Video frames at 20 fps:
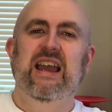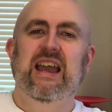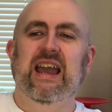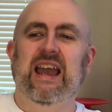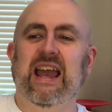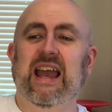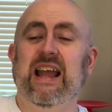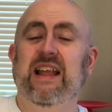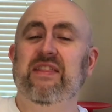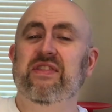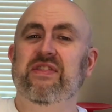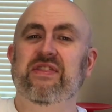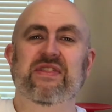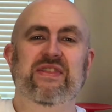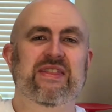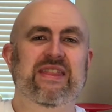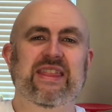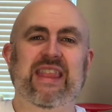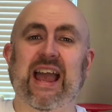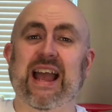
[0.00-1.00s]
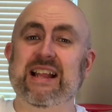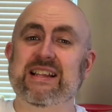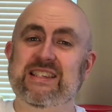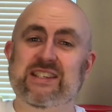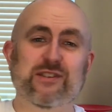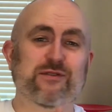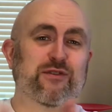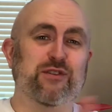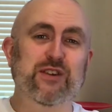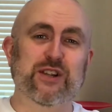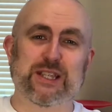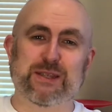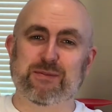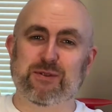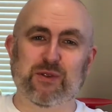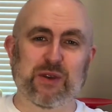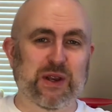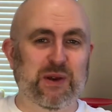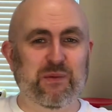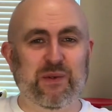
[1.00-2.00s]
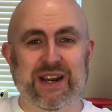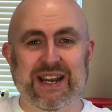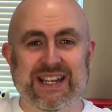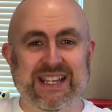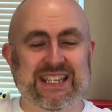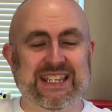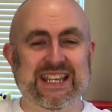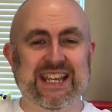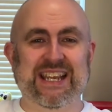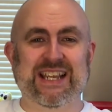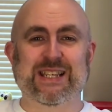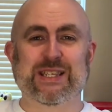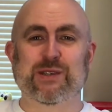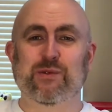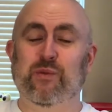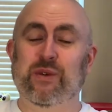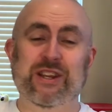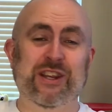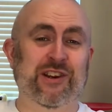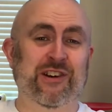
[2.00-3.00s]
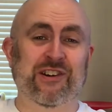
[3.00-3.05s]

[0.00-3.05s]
And that difference between 1 and 6 when